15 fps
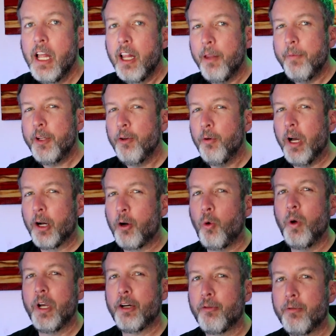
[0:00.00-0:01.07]
let me do a
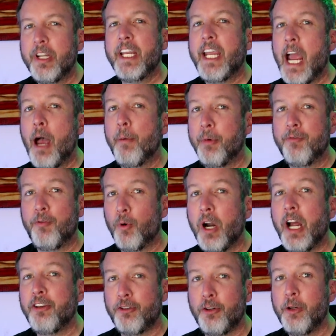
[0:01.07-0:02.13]
quick recap before
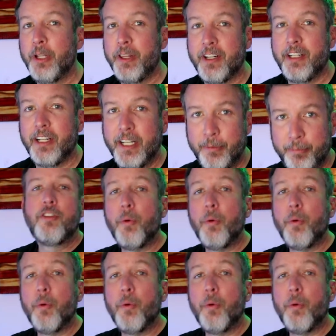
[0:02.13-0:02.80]
I show you the clip.